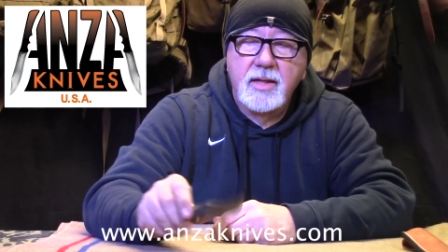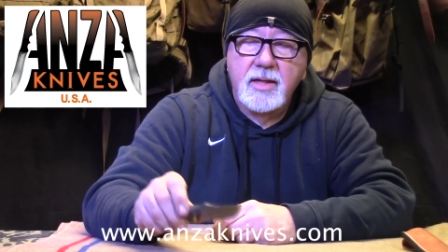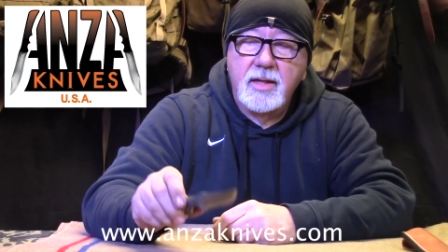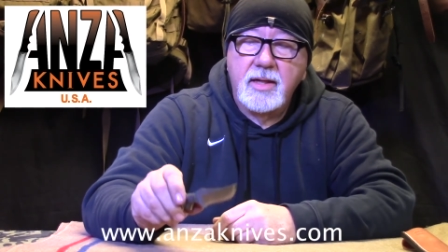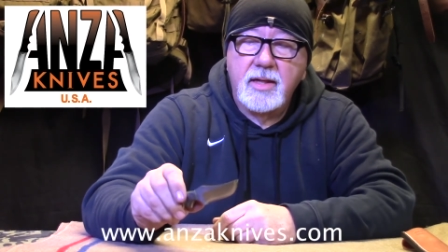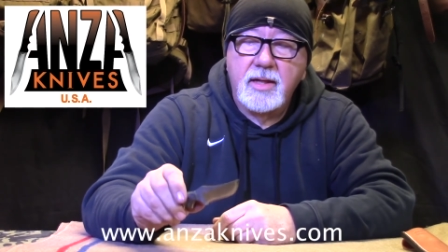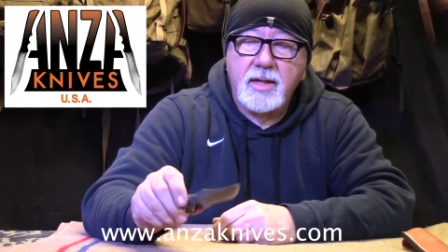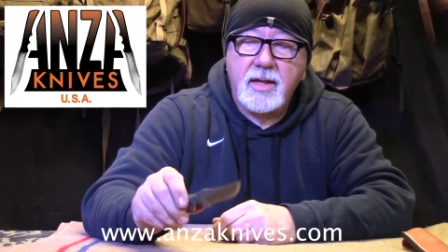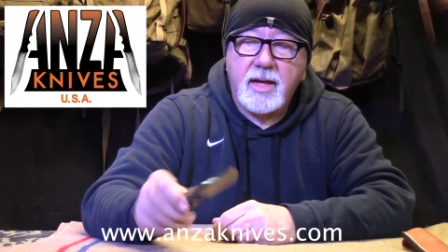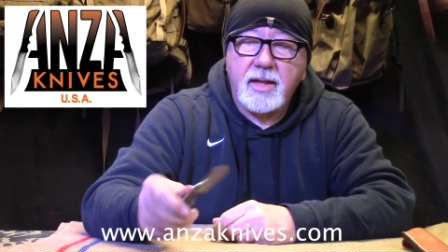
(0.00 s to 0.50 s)

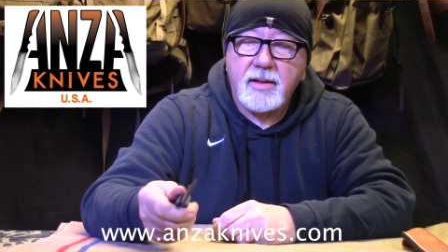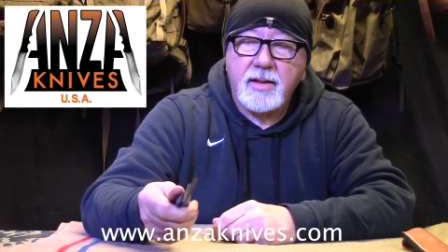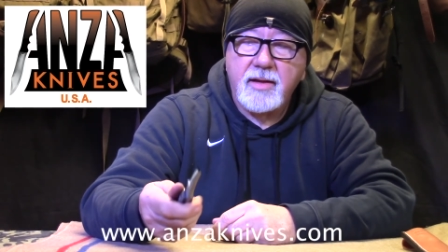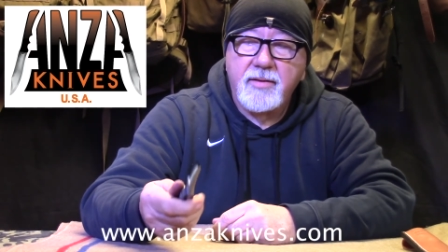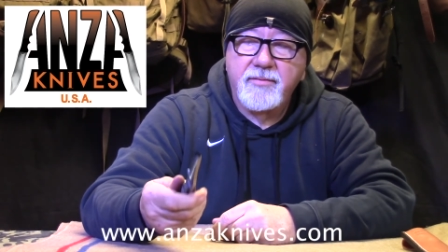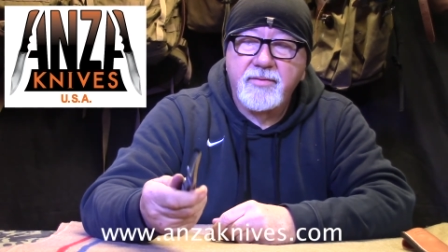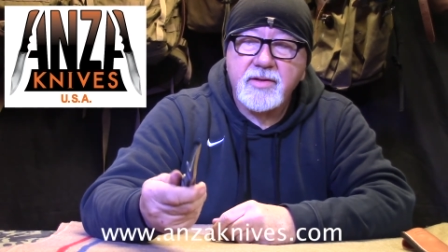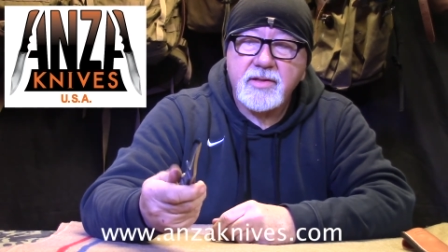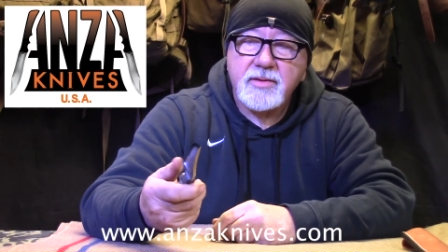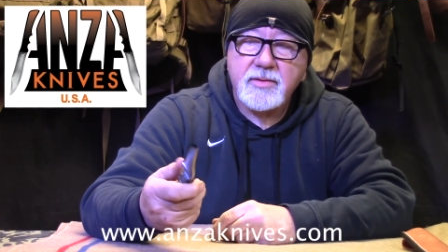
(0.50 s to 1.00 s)
Uh, I
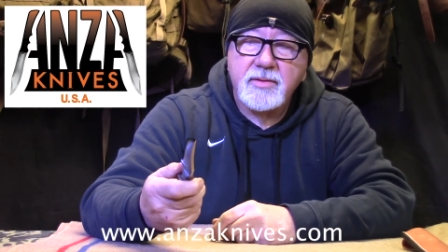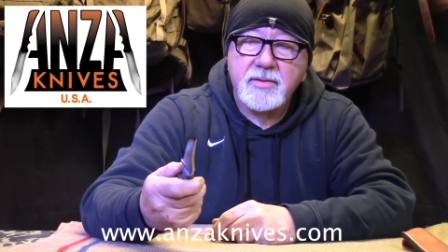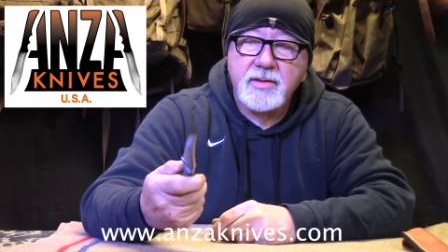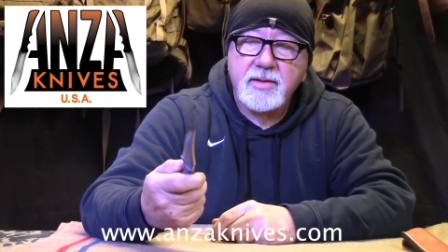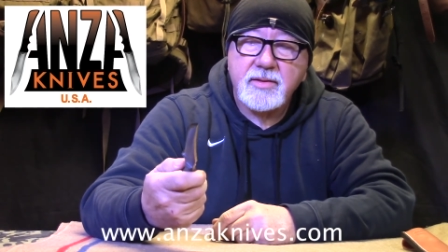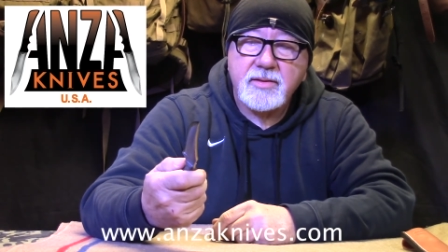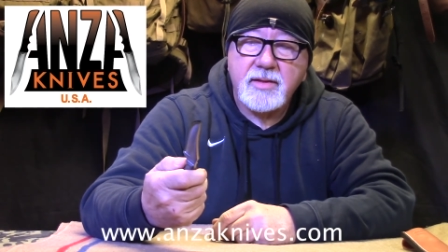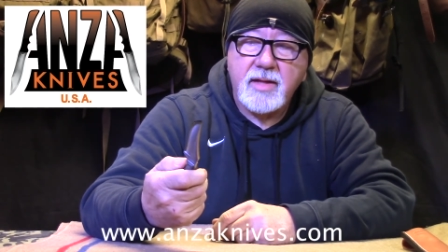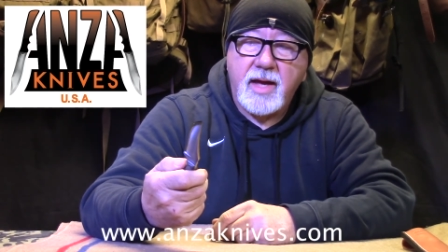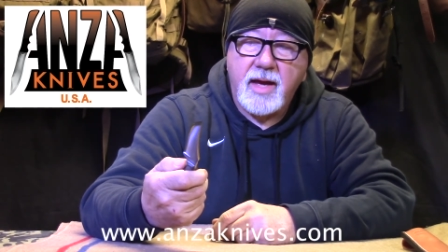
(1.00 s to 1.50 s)
love this
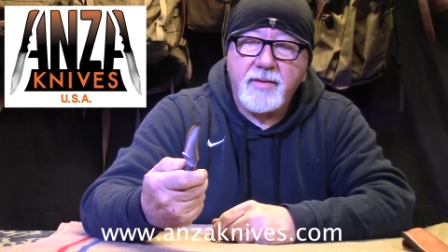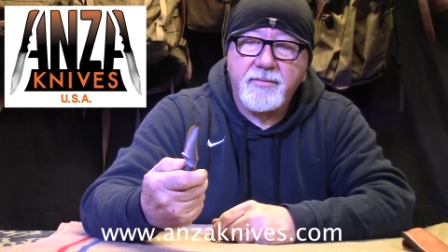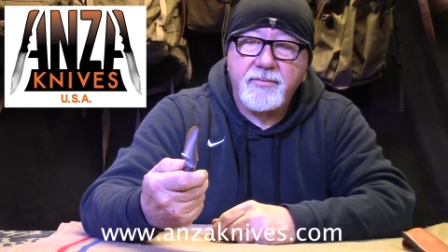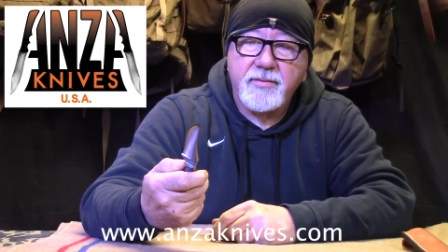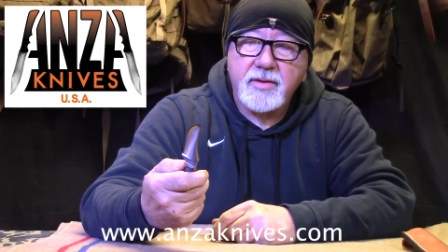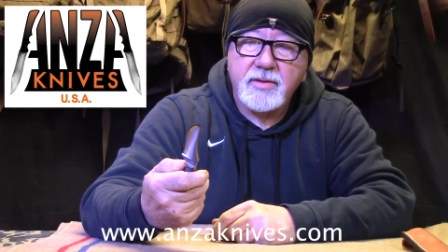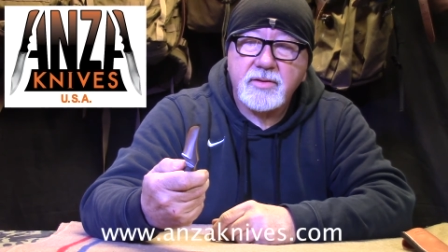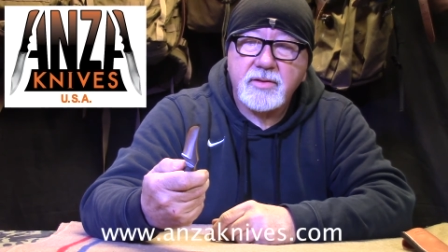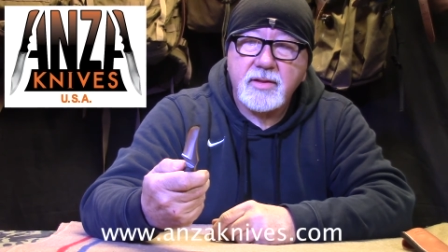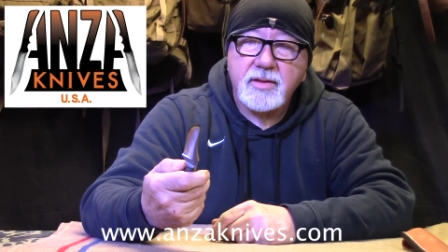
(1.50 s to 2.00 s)
this knife.
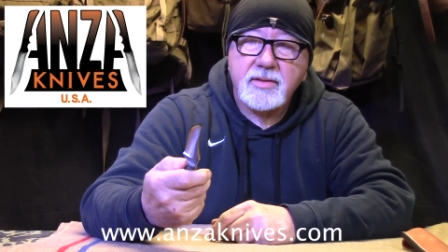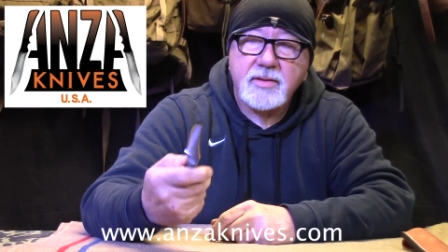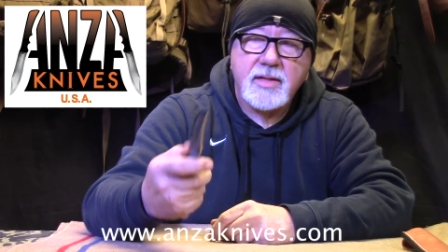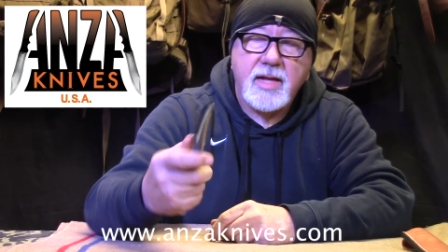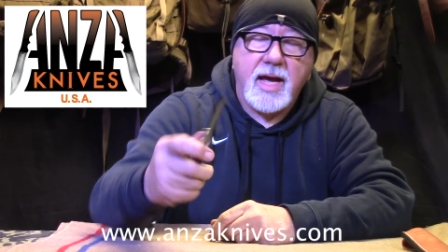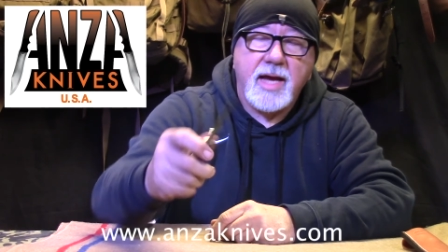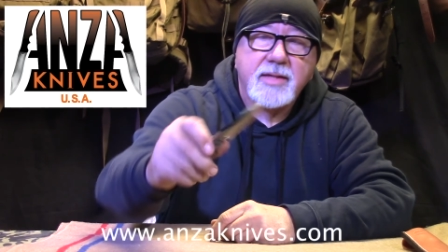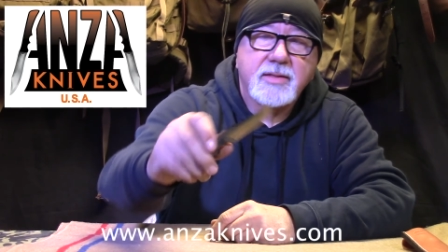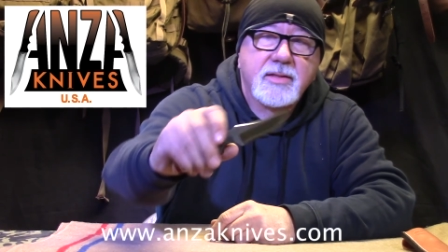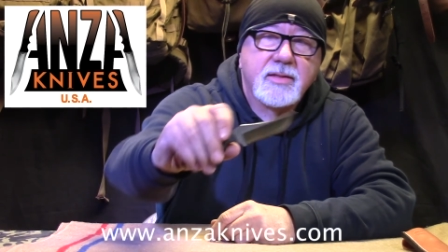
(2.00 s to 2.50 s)
It's it's
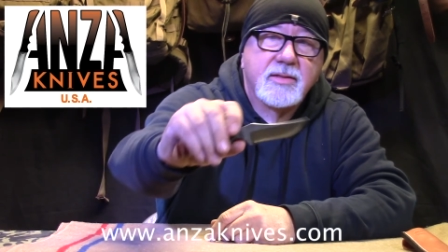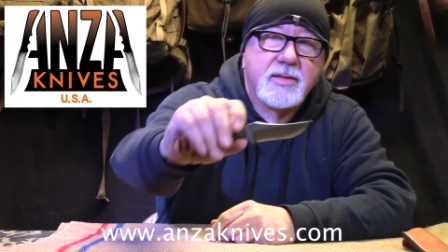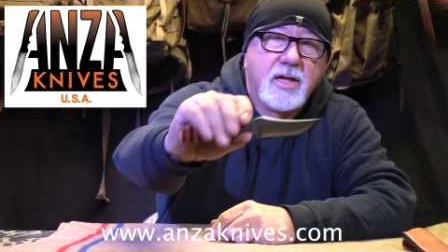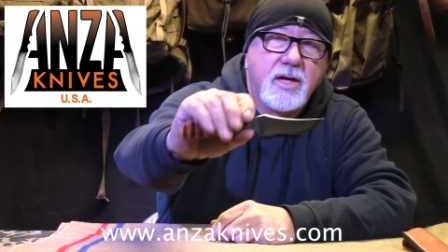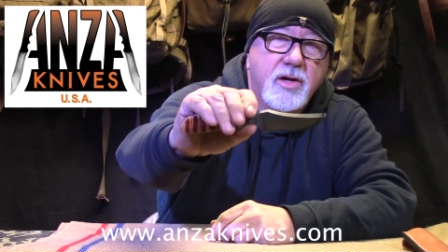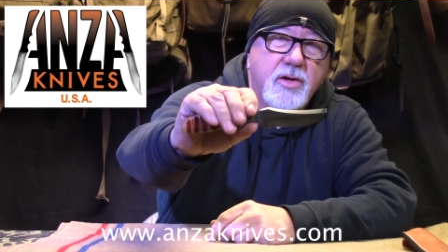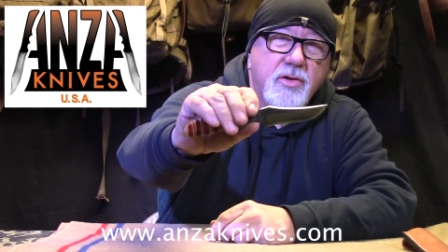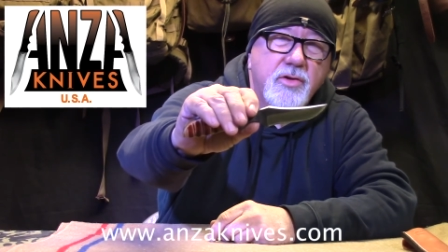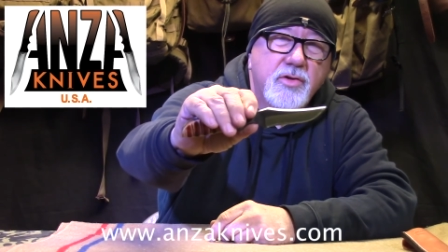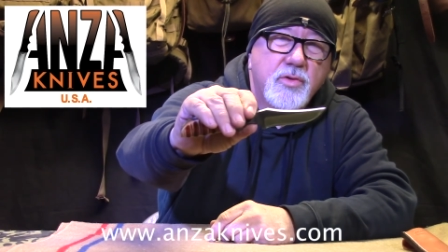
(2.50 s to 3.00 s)
nice. It's
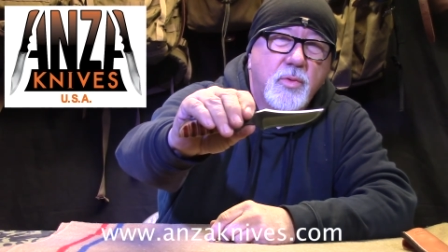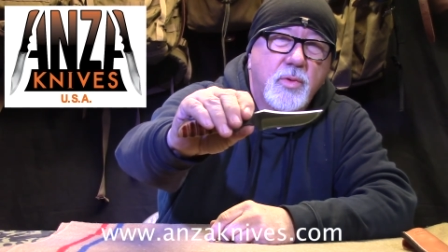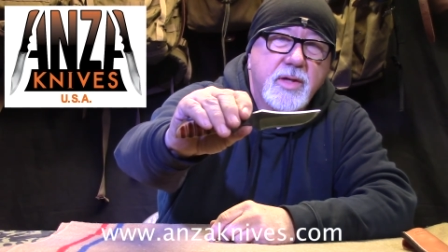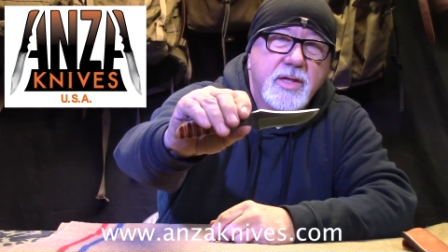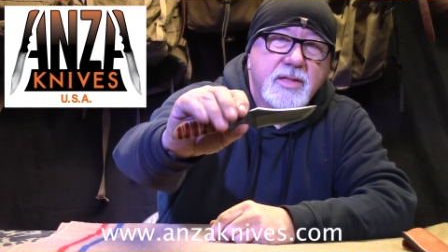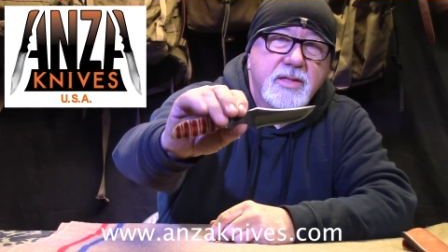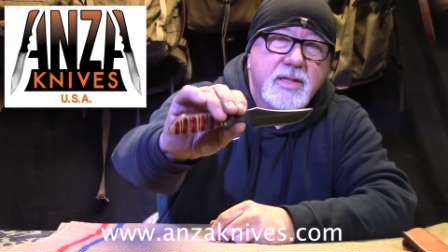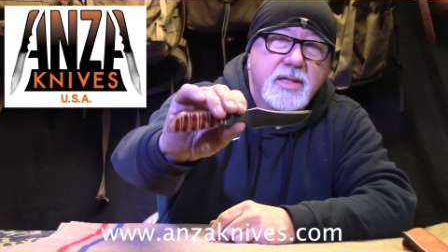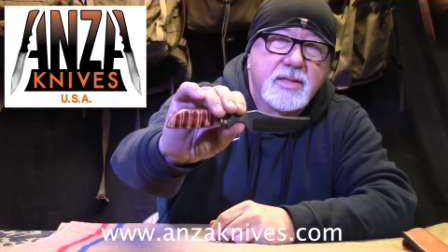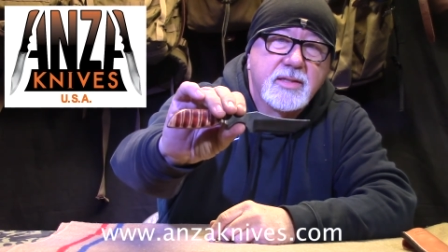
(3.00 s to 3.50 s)

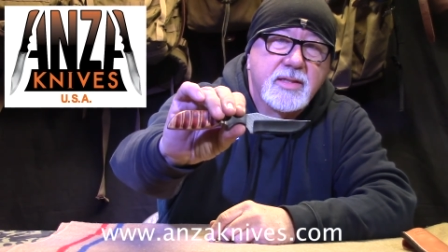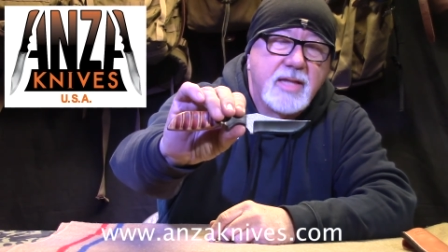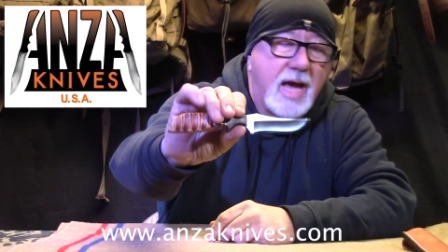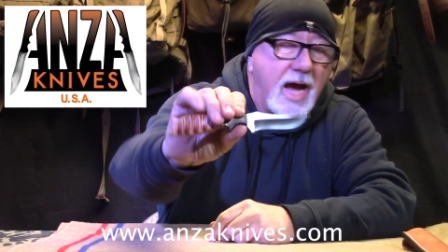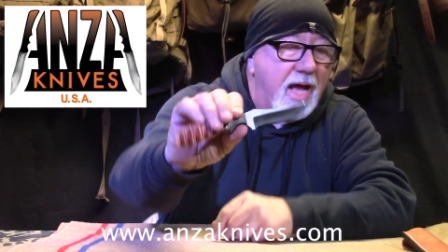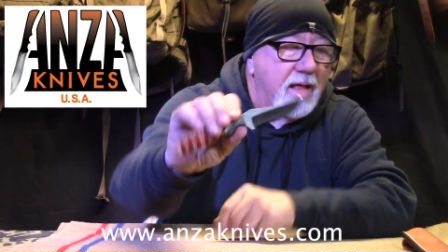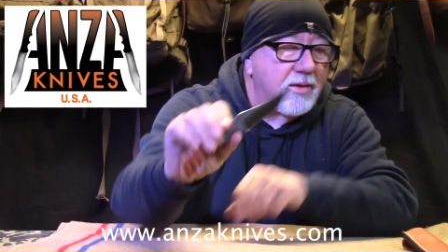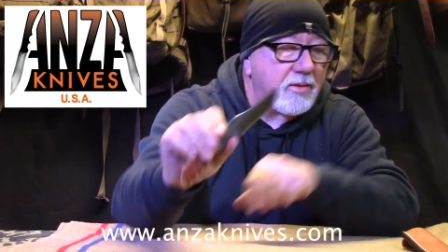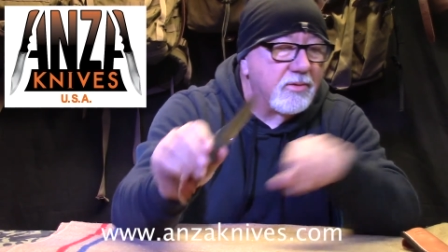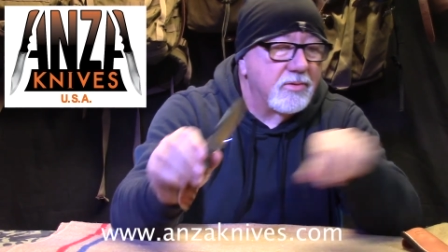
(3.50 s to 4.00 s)

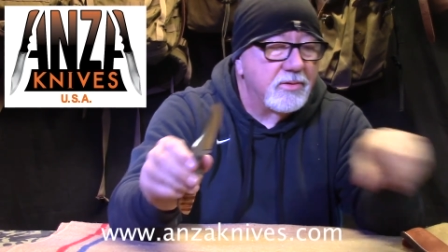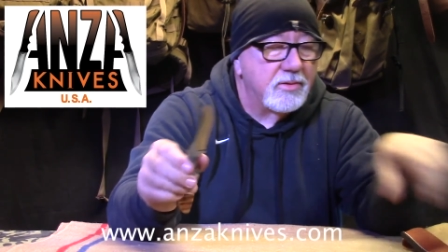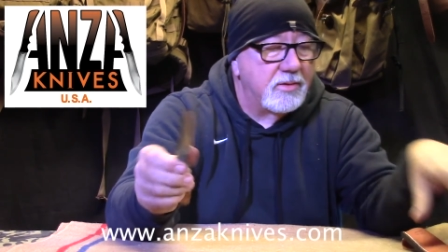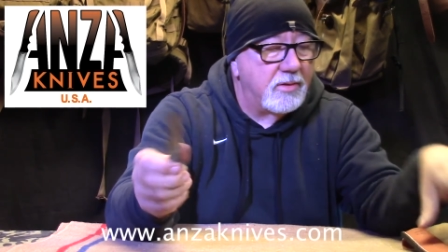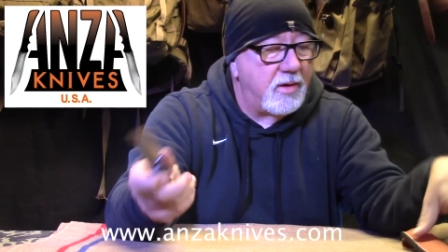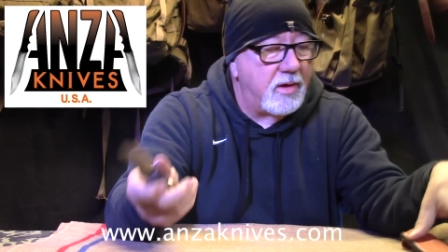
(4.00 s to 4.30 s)
$126.